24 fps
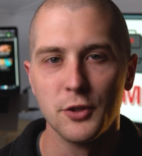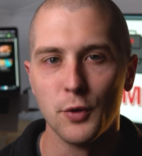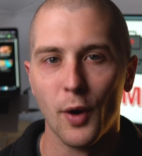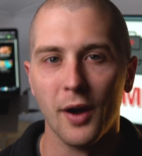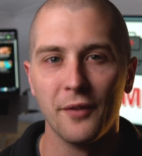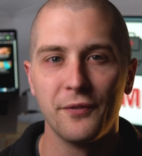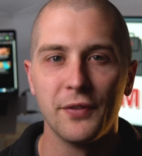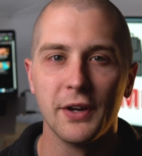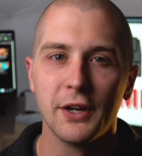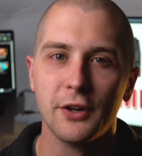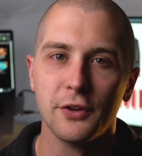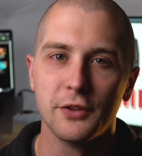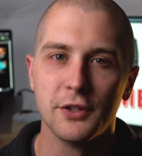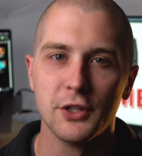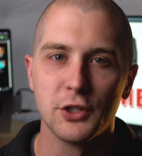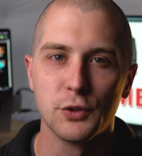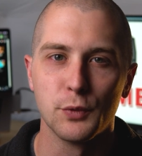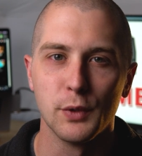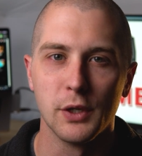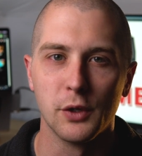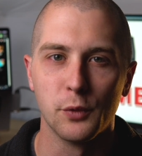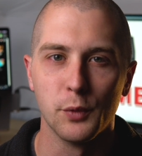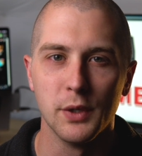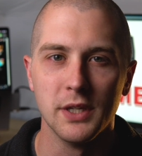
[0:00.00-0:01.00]
I figured this
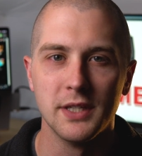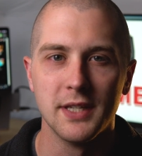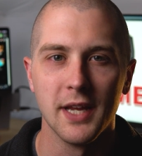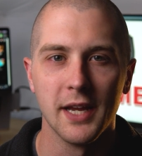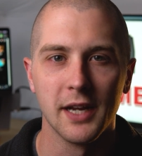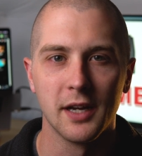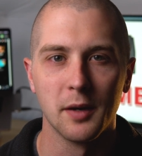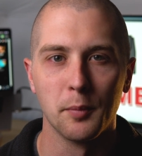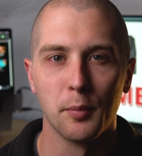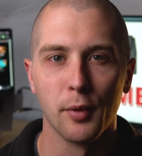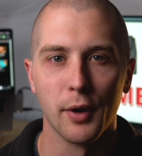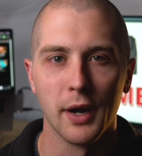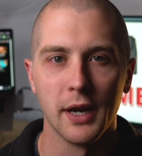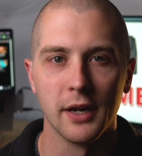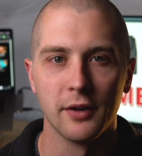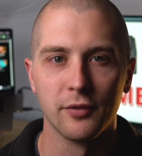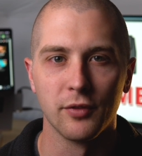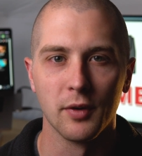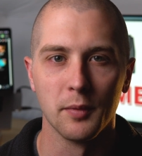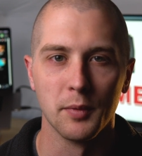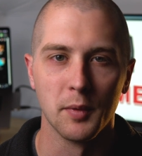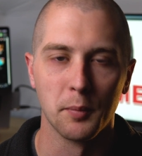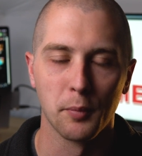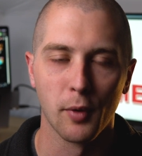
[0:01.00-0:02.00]
week we'd take a break
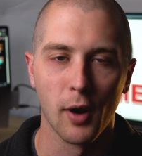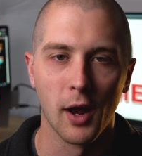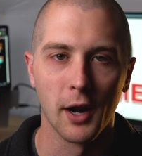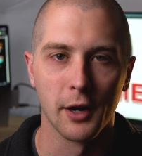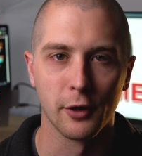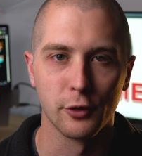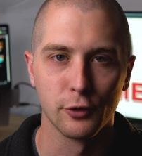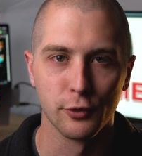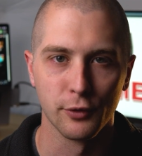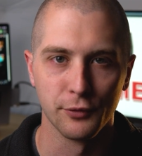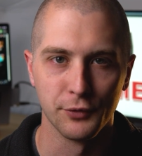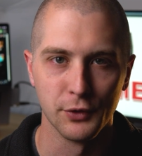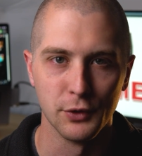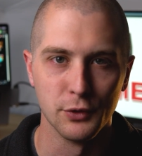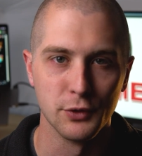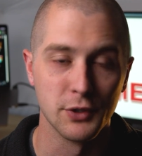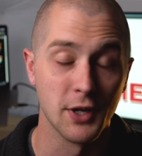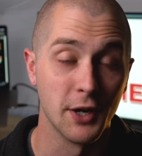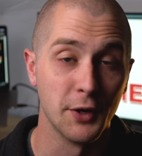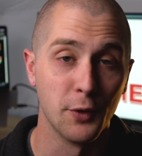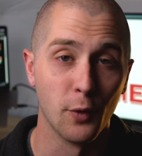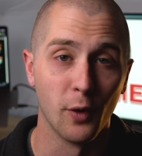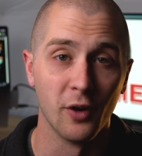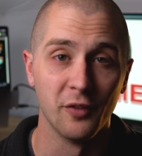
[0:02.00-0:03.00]
from the product reviews.
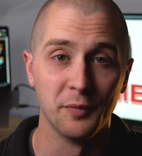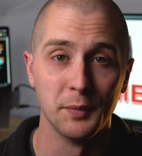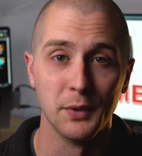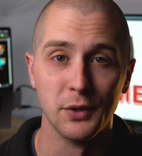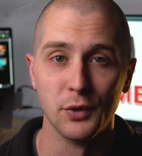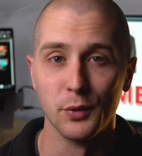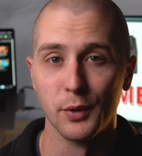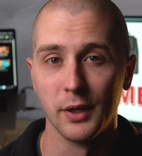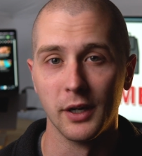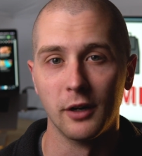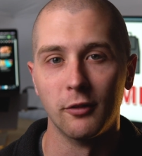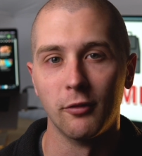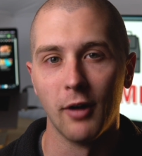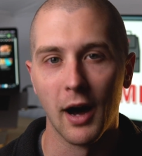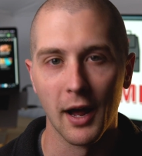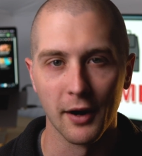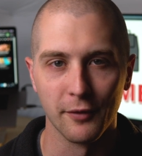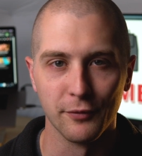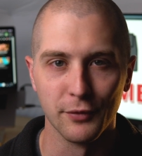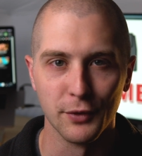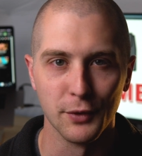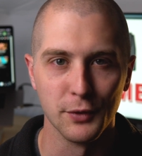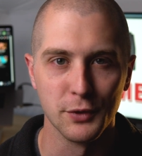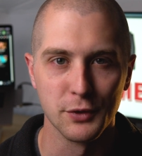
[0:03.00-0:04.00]
I know I've been doing a lot
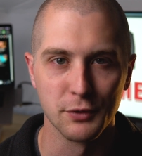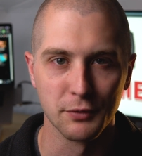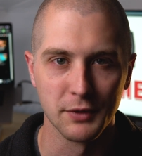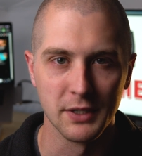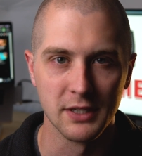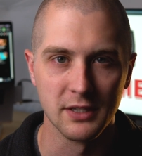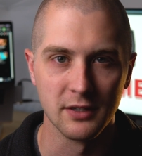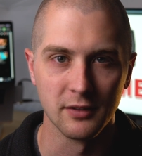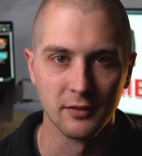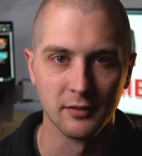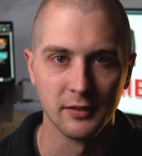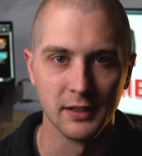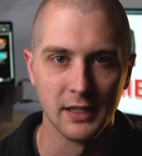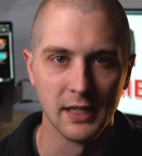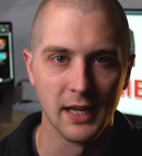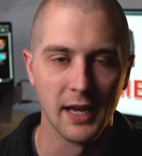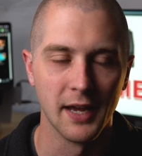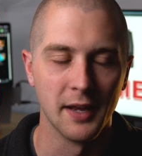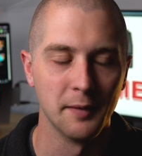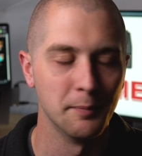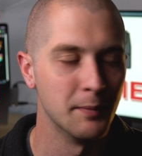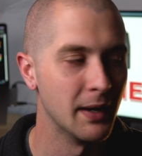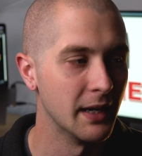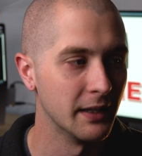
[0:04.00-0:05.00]
of those recently,
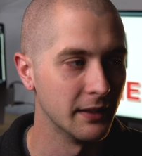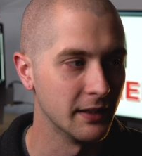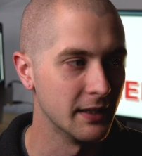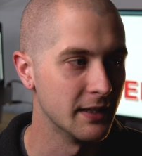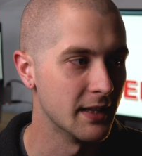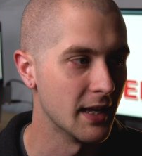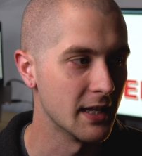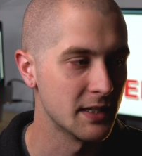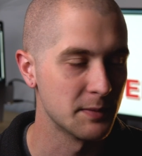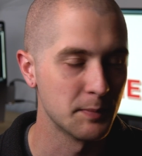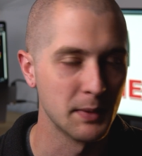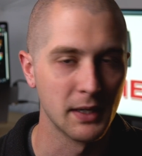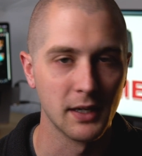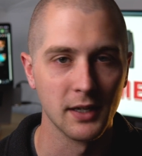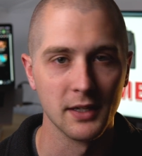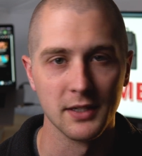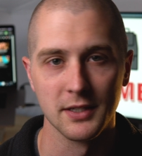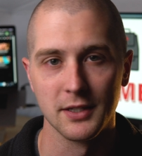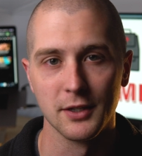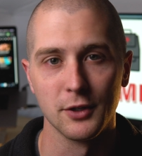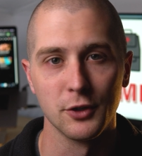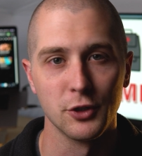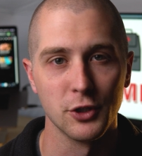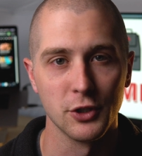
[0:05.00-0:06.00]
and mainly that's because
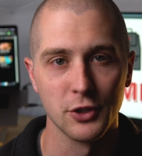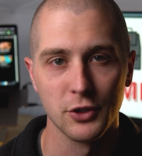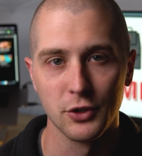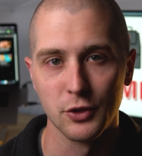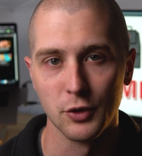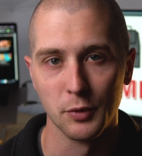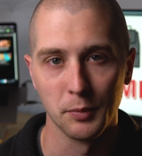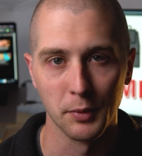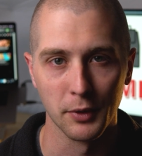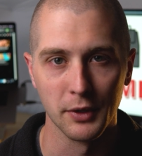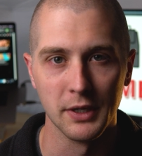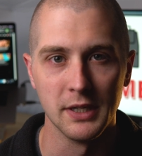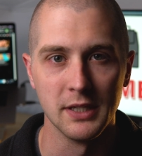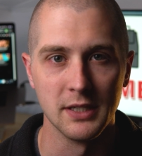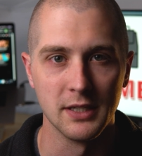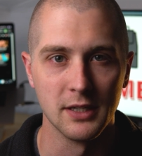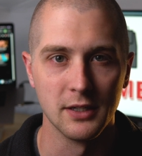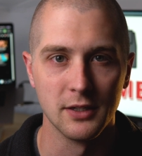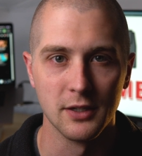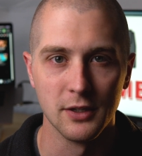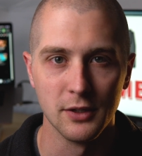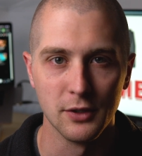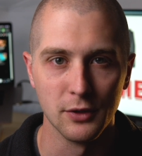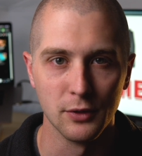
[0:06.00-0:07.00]
they're just super easy
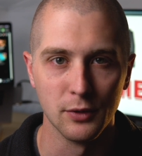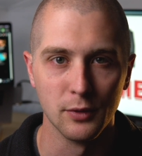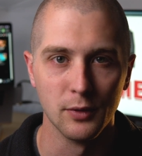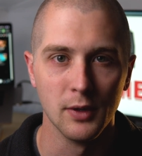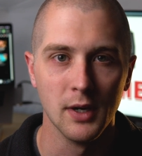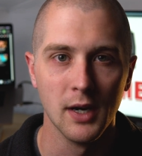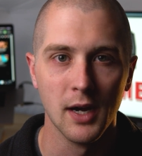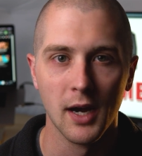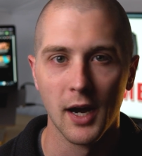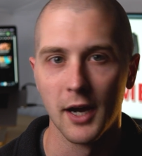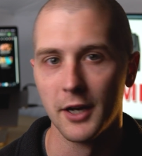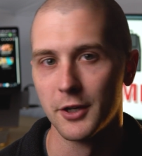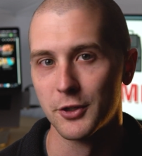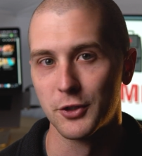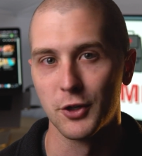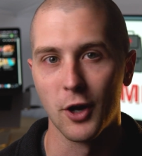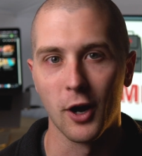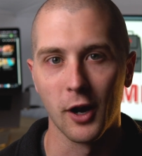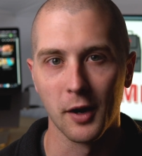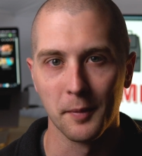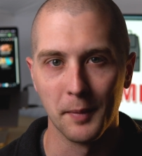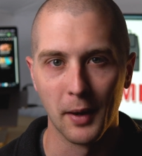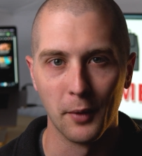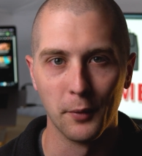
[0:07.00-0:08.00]
to do. I just
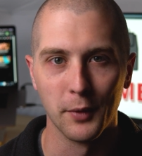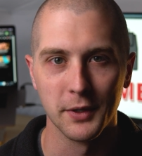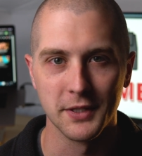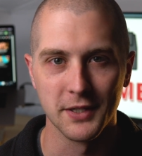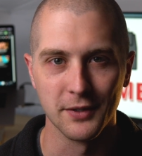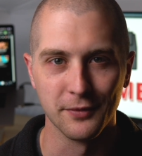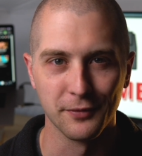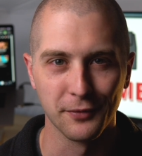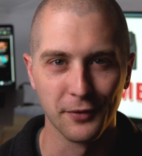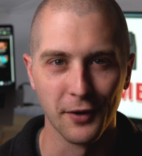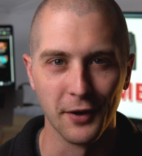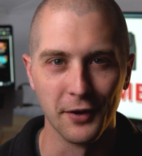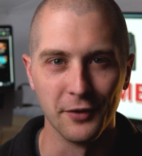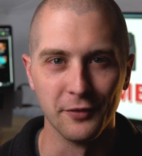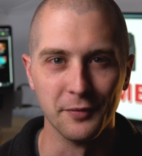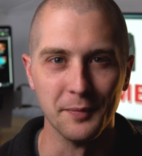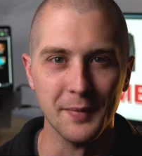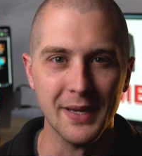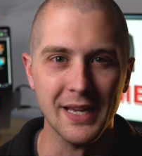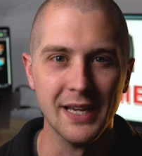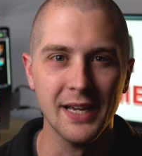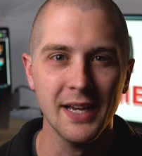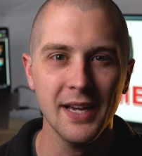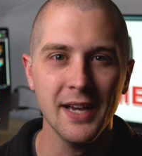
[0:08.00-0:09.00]
talk about what's in front of
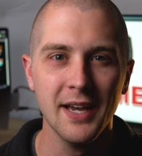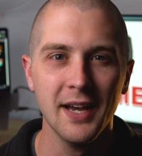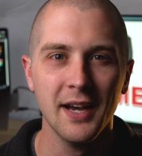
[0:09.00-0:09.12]
me.